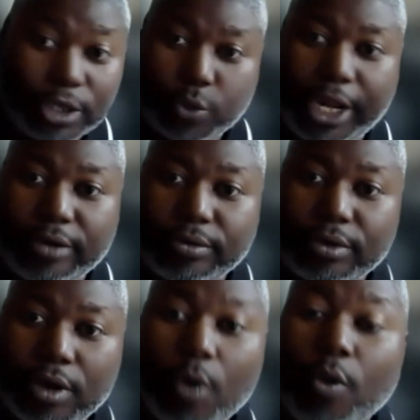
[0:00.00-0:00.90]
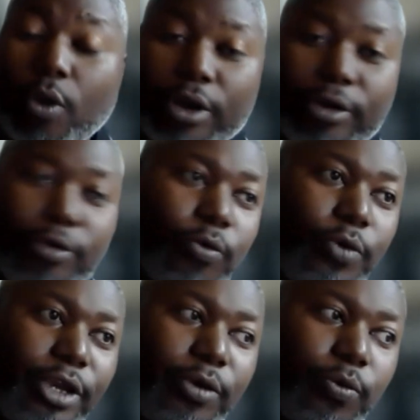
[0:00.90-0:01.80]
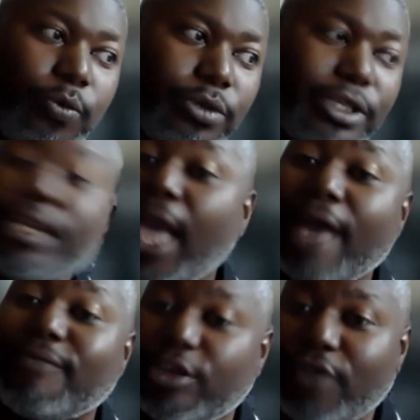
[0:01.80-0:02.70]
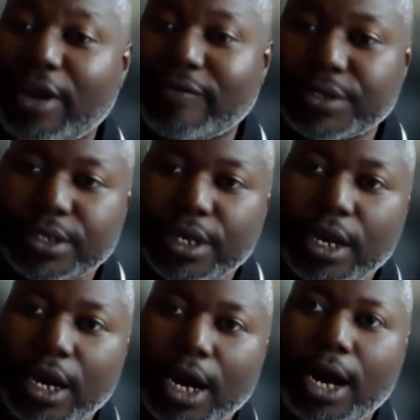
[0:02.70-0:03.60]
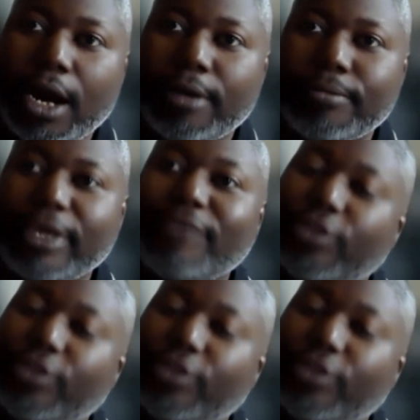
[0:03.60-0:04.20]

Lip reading: were down or we didn't have any drivers. Even